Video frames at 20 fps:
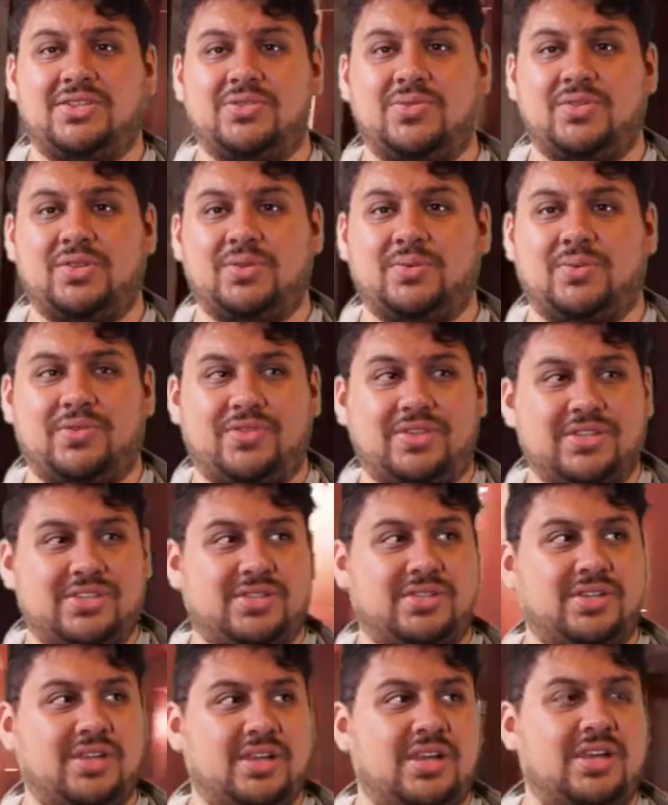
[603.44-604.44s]
to do in the world.
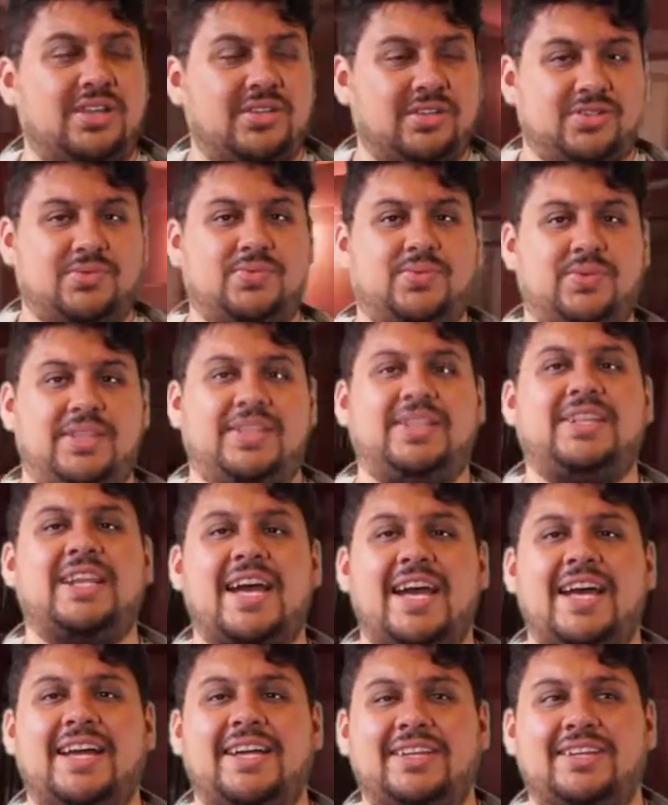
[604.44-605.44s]
There's really
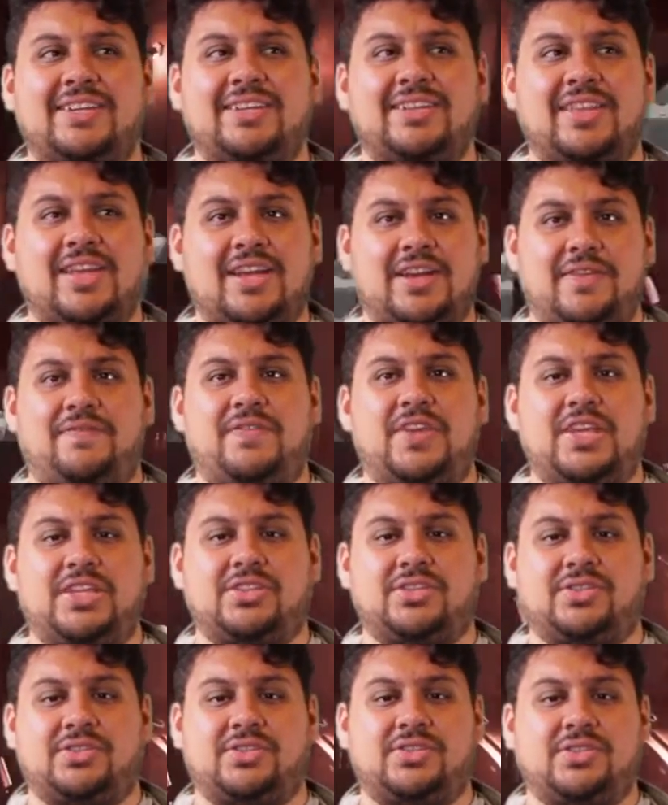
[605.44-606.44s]
not a lot of
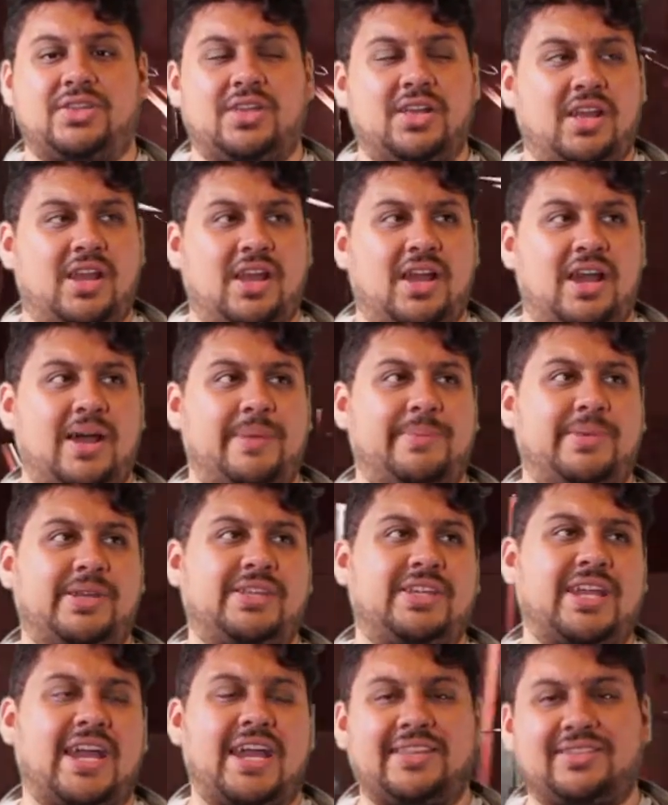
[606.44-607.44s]
features. I
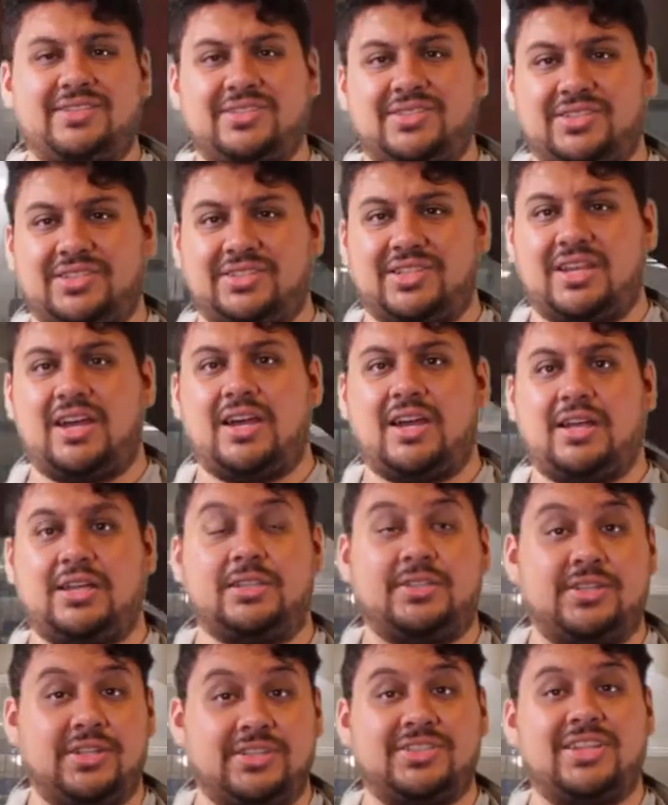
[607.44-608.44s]
mean, yeah, there's
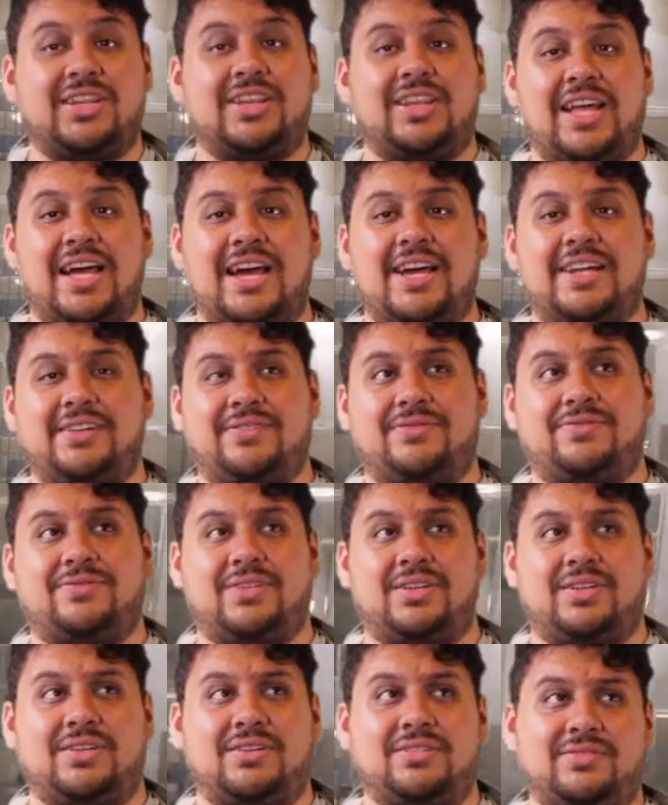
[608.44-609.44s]
a lot of
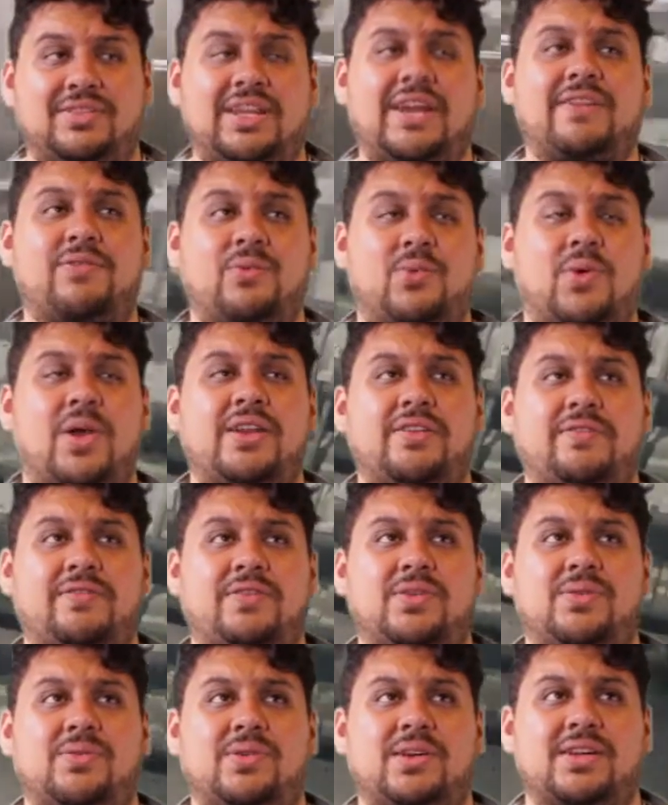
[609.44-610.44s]
they have quite a
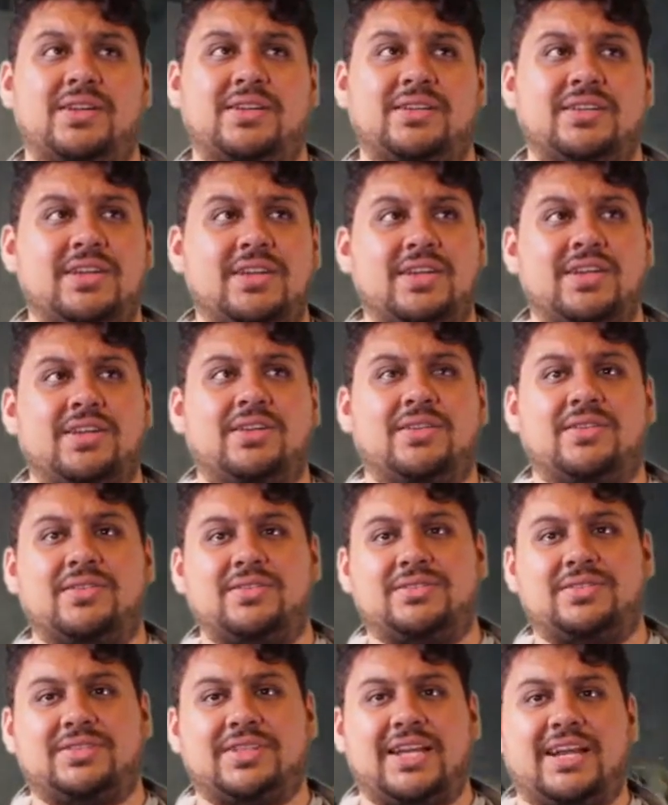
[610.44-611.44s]
few
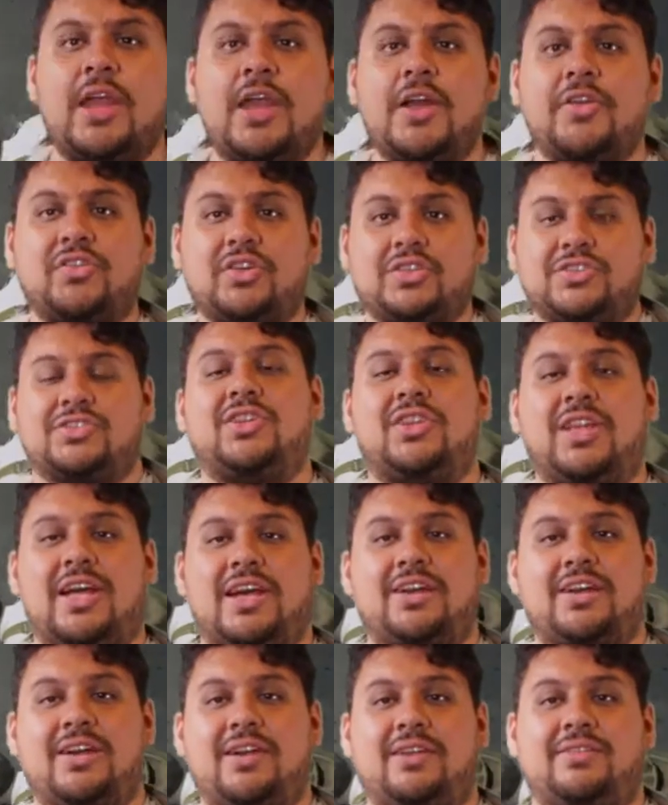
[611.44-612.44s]
side.
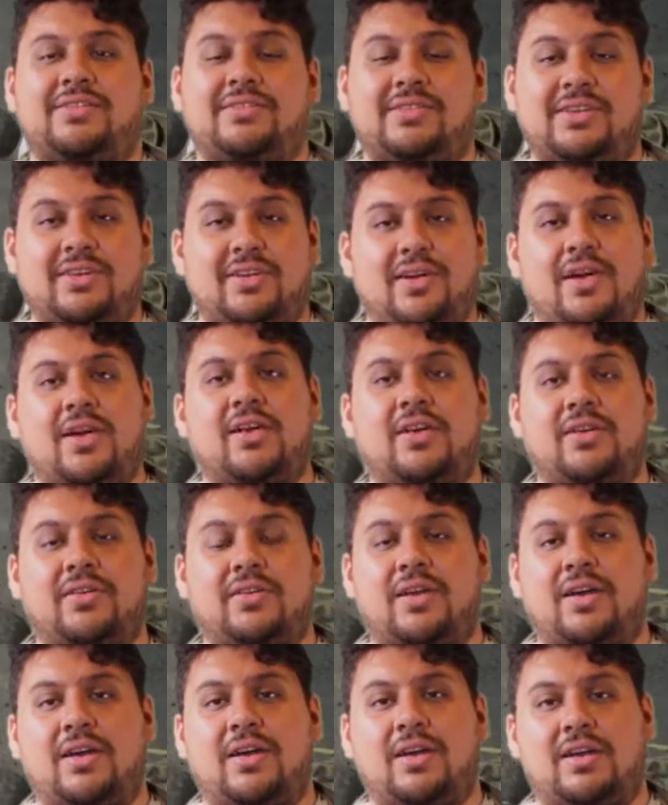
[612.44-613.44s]
There
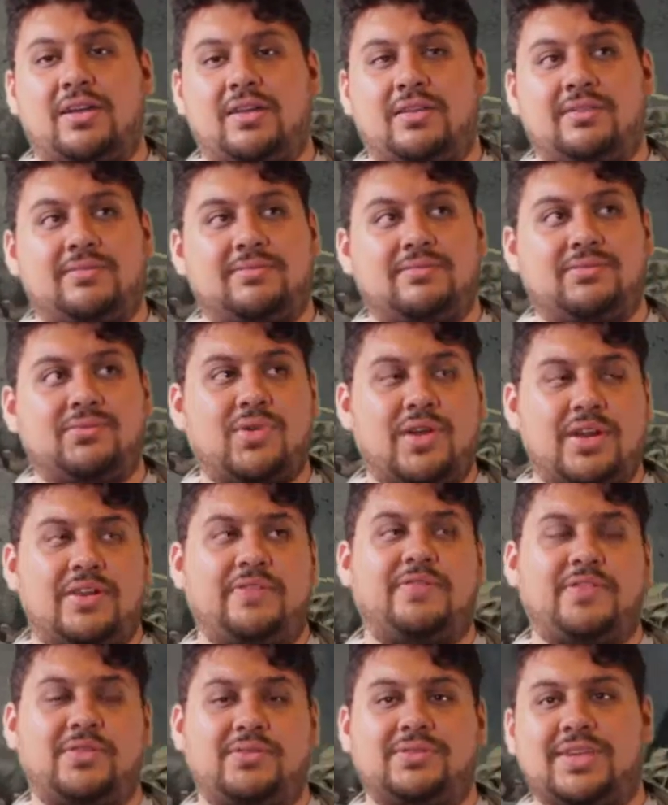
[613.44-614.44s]
are quite
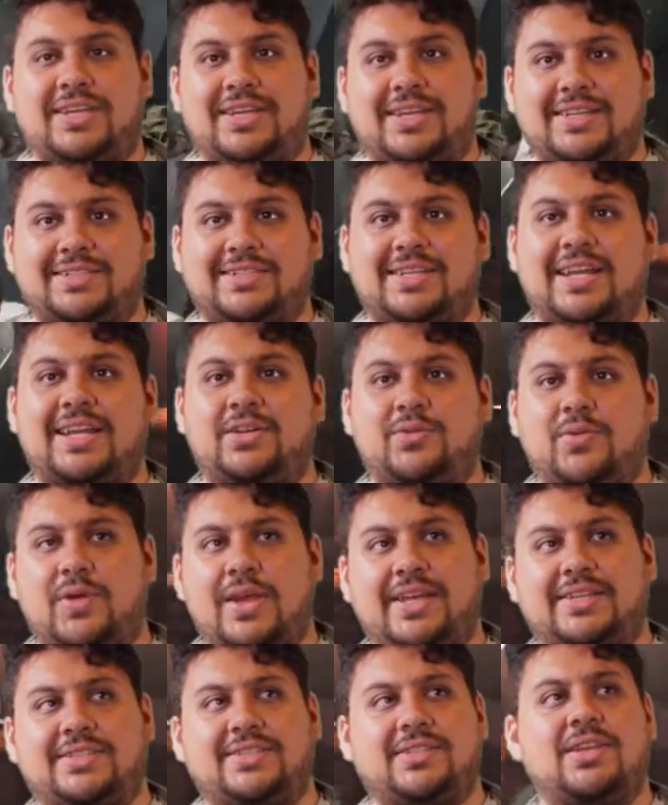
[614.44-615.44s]
a few, I guess, side
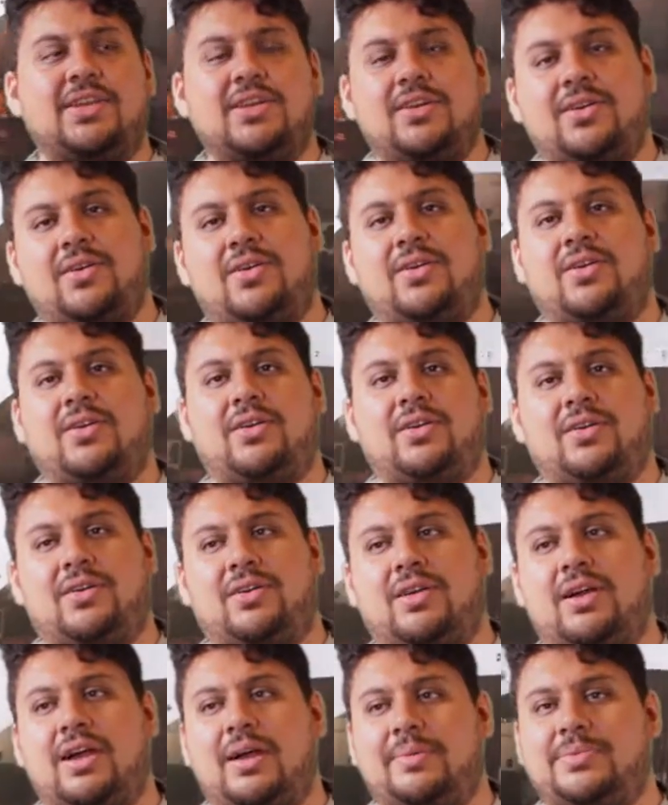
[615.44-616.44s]
quests
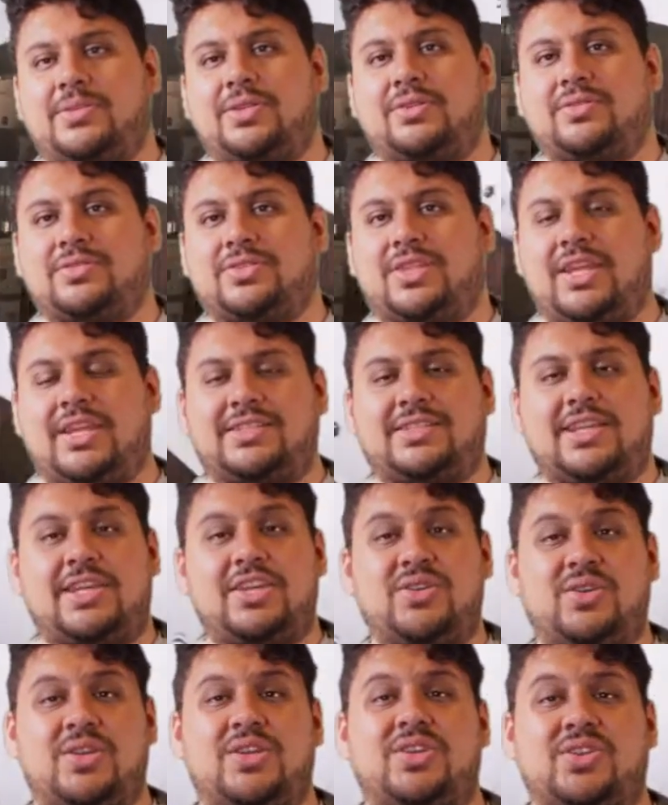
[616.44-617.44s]
or optional things that you